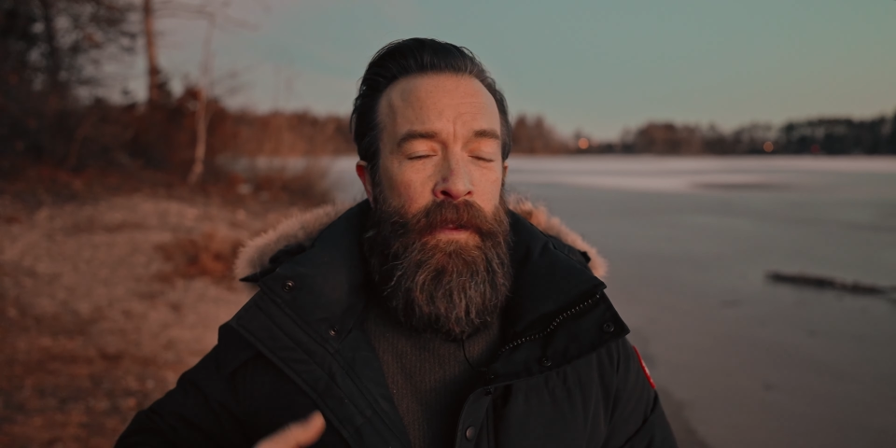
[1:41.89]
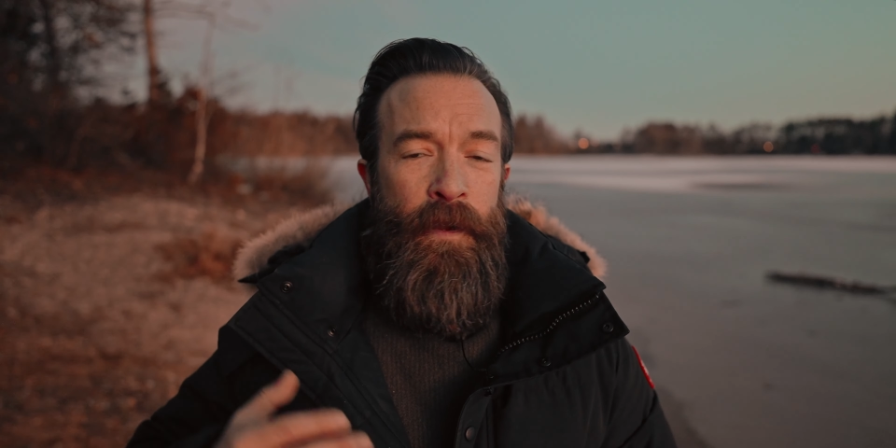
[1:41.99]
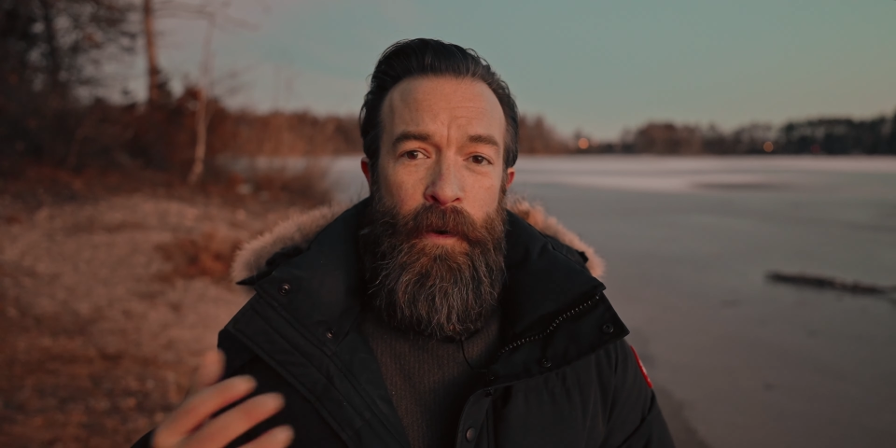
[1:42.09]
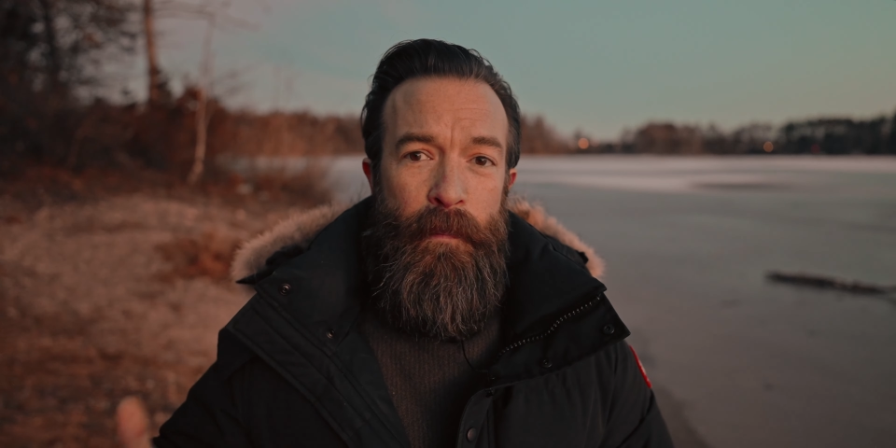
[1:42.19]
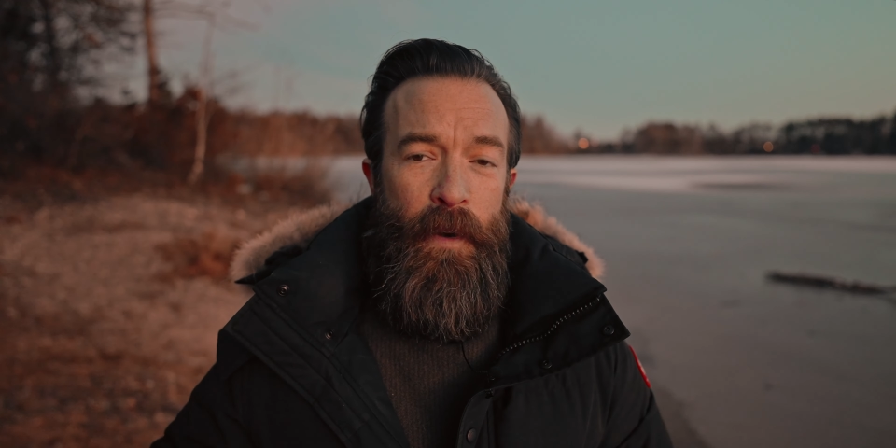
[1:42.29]

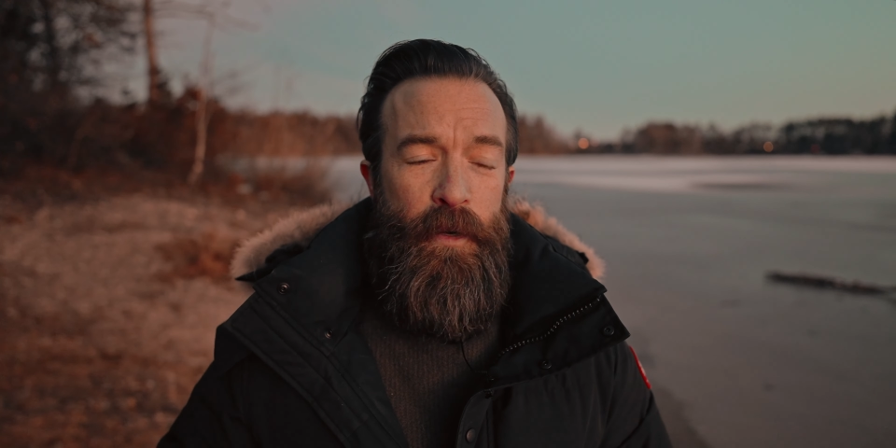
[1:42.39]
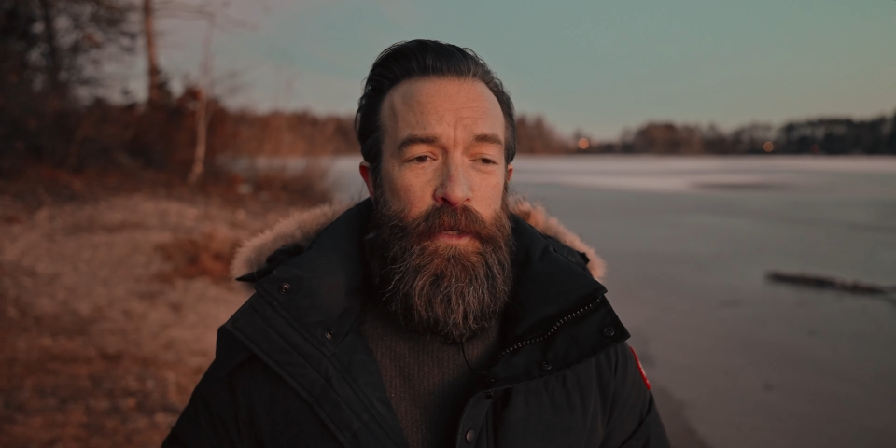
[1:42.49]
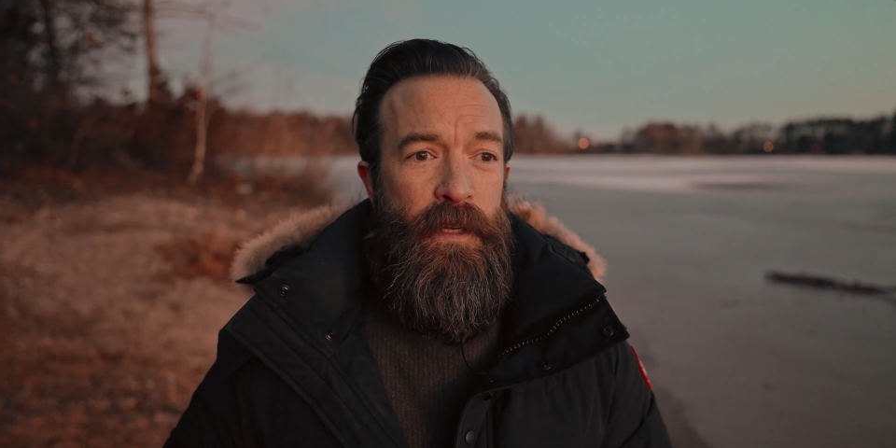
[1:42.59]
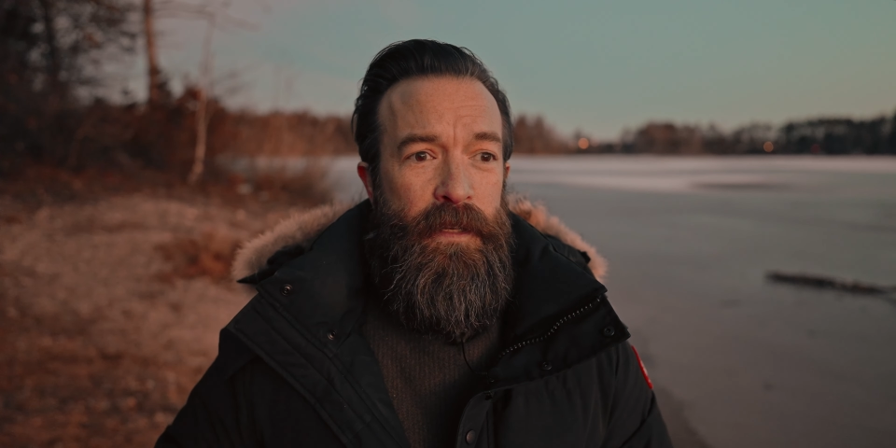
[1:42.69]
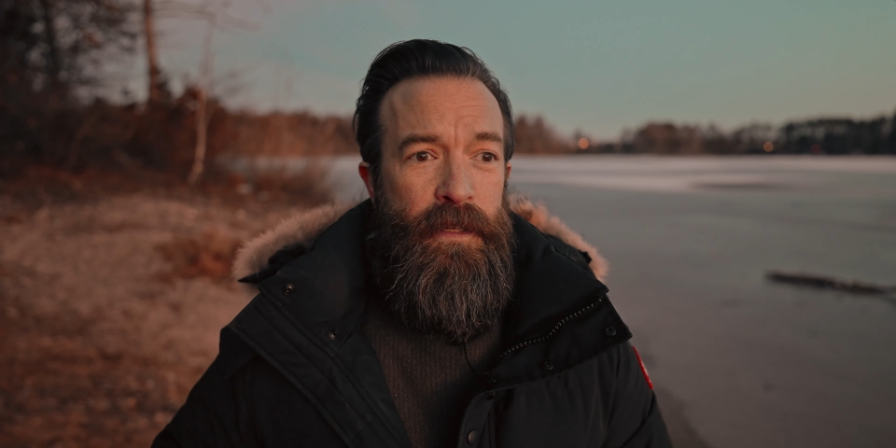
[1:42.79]
your
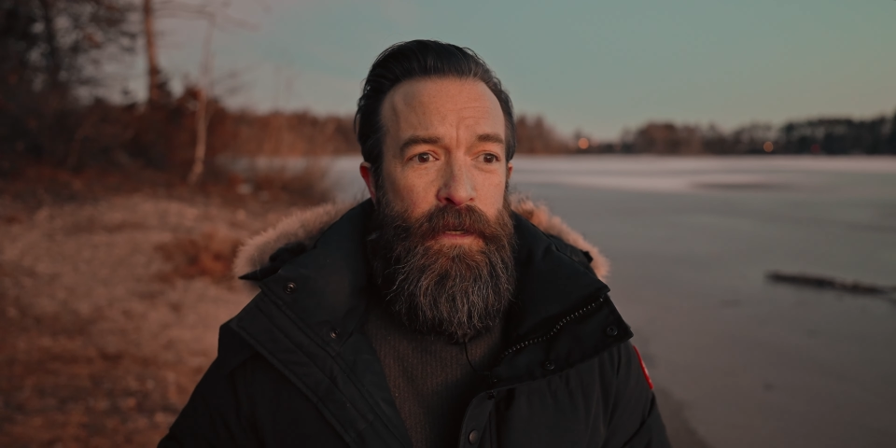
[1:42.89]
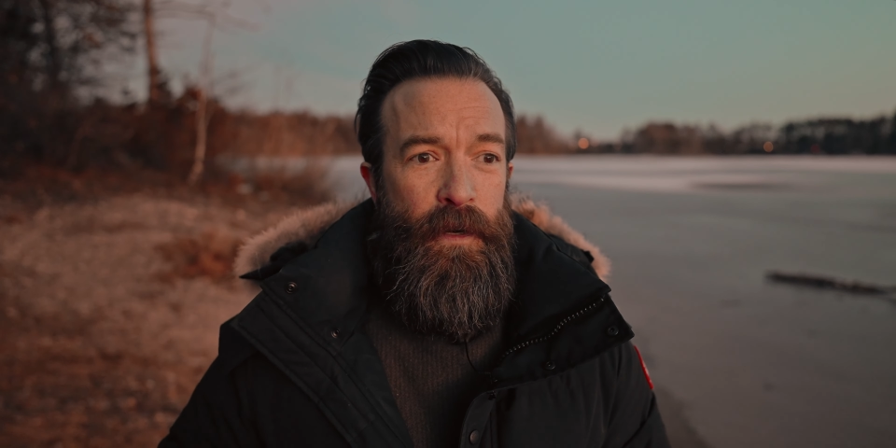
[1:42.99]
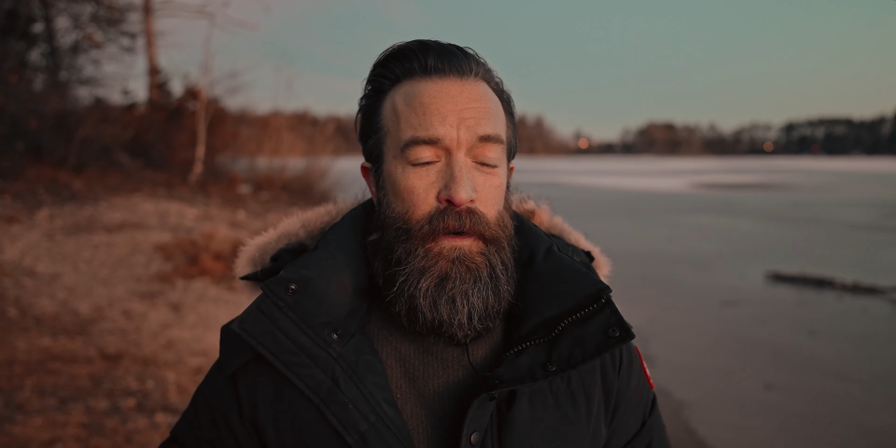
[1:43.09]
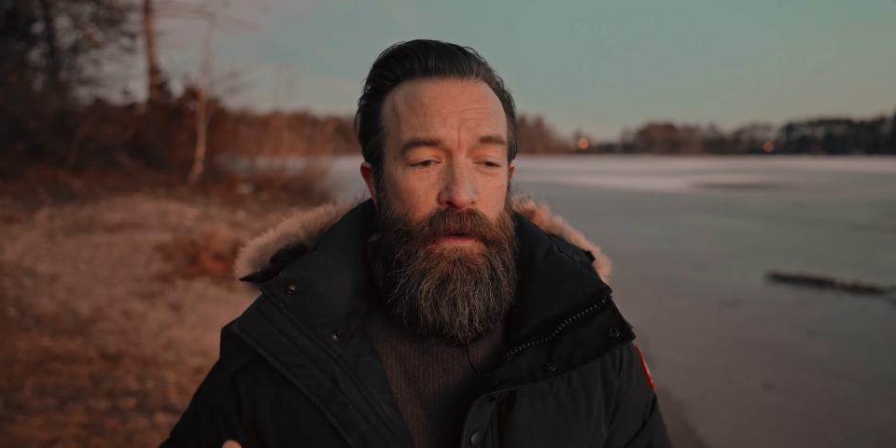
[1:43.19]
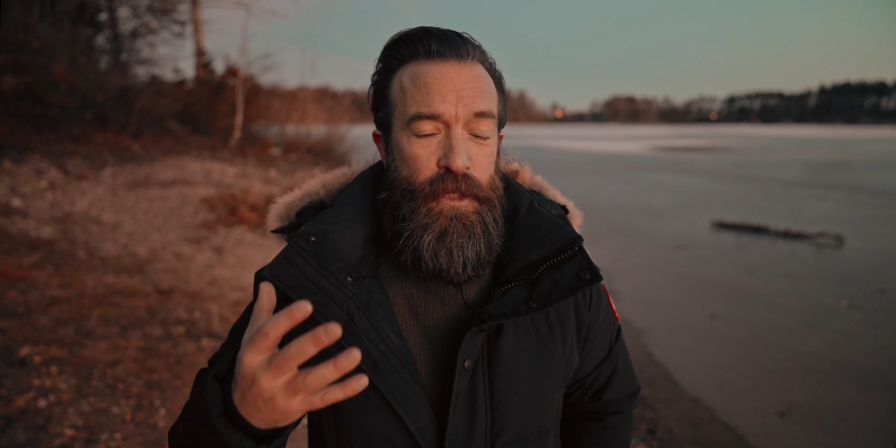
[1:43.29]
emotions, your